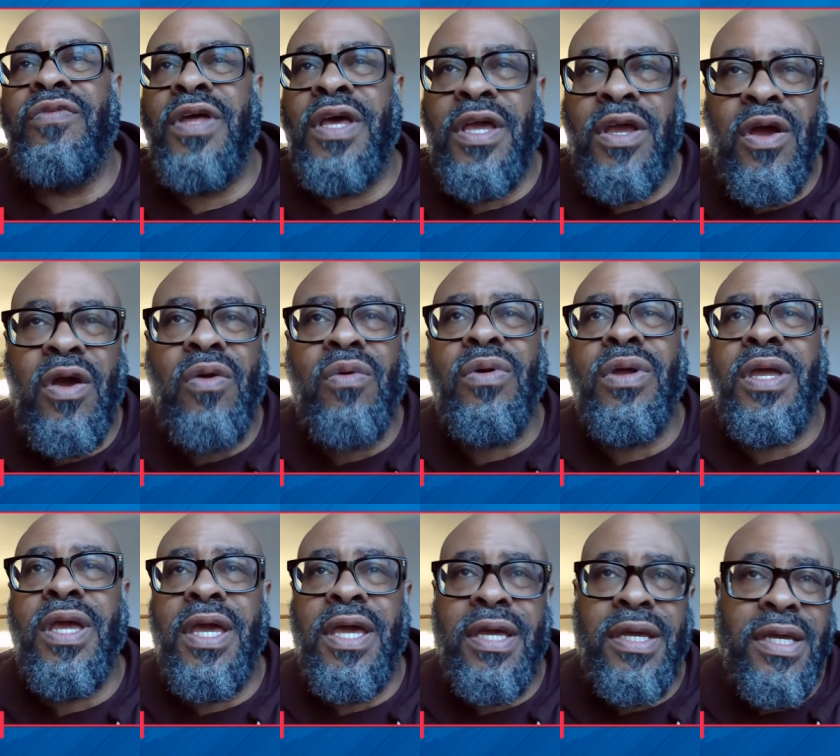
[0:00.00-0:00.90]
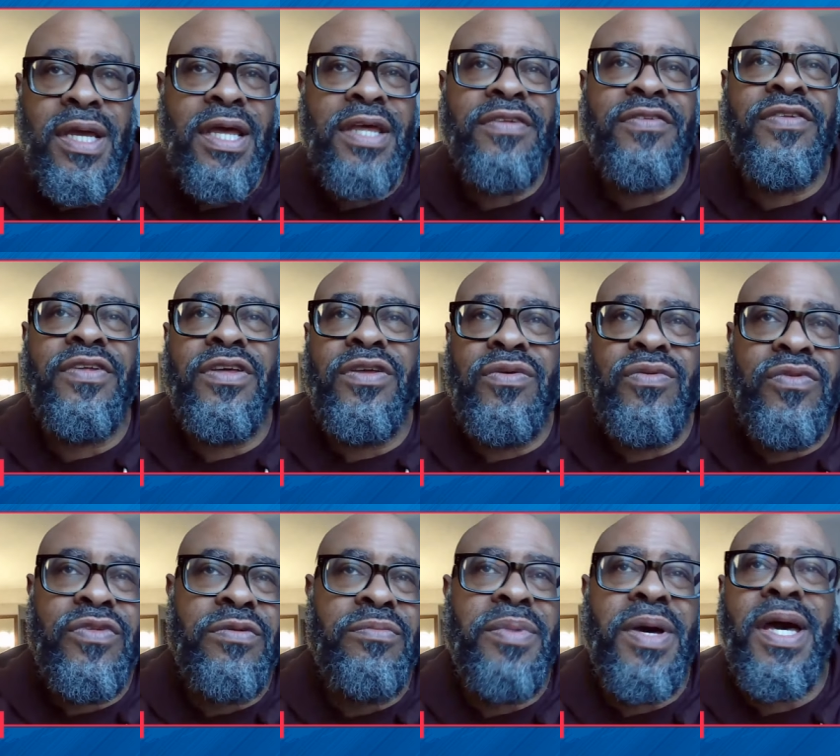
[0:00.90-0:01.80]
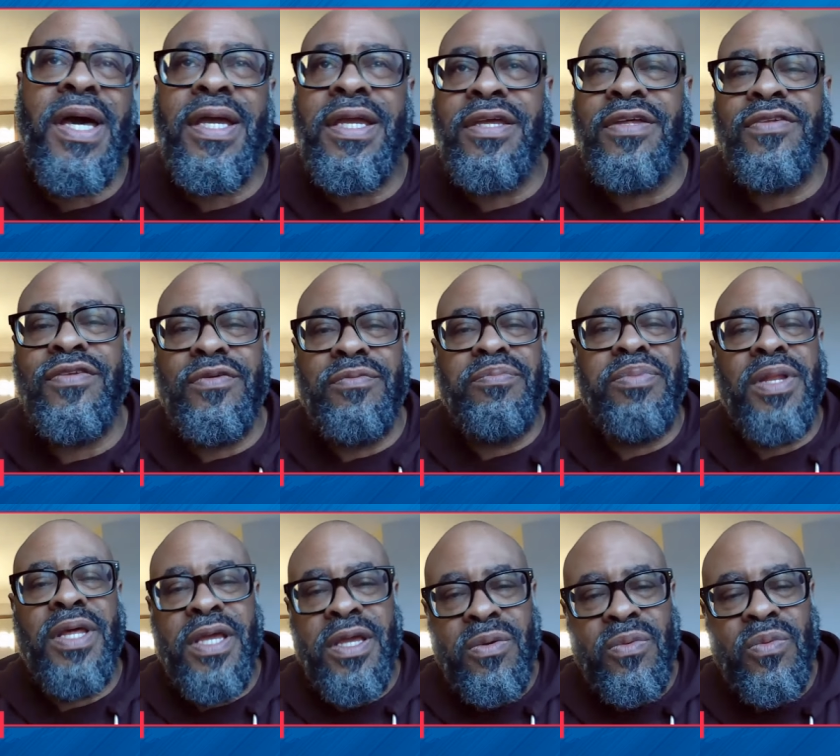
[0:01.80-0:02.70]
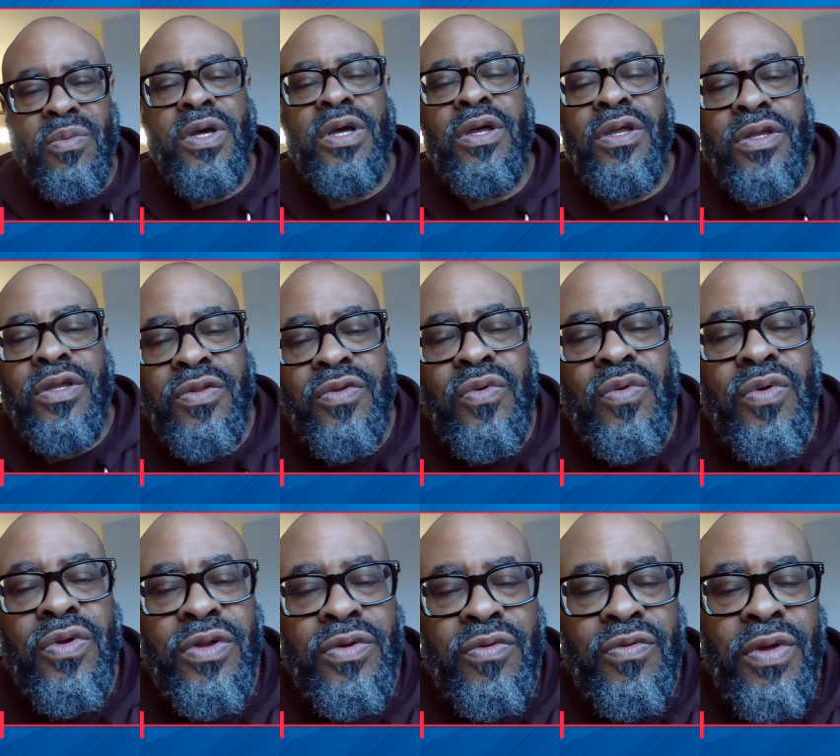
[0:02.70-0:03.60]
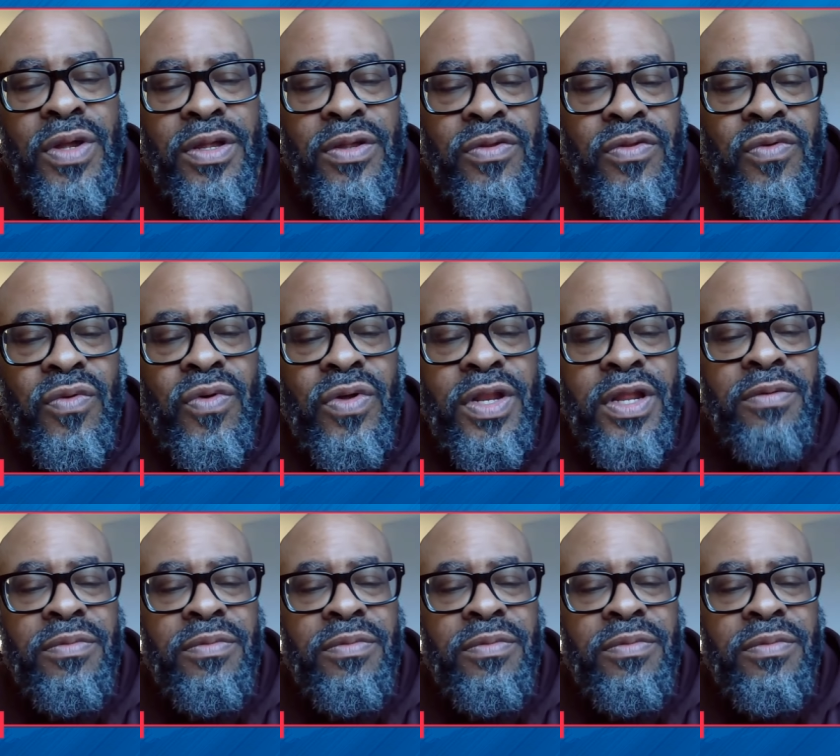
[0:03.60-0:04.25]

like, okay, I see you, Tobias. You're playing well. You're doing great. You're doing